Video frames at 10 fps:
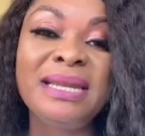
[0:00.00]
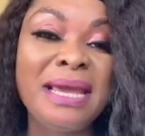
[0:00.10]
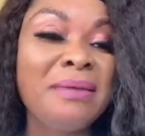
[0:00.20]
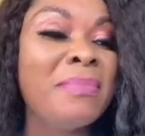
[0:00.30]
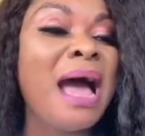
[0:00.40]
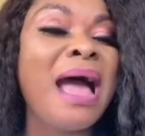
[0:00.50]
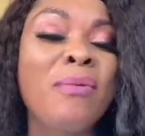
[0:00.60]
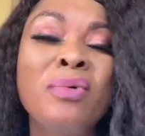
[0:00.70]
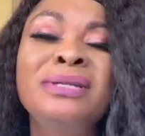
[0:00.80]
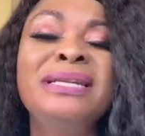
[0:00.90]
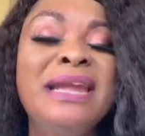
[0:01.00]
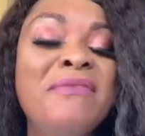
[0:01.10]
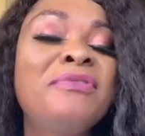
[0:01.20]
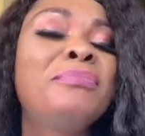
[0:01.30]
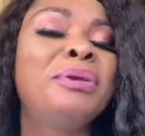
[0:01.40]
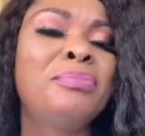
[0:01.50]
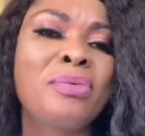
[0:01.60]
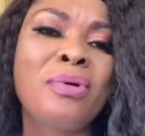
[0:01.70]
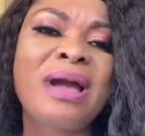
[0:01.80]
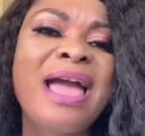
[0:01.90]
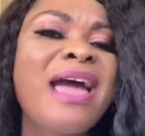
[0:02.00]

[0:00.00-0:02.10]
name, I will never be broke.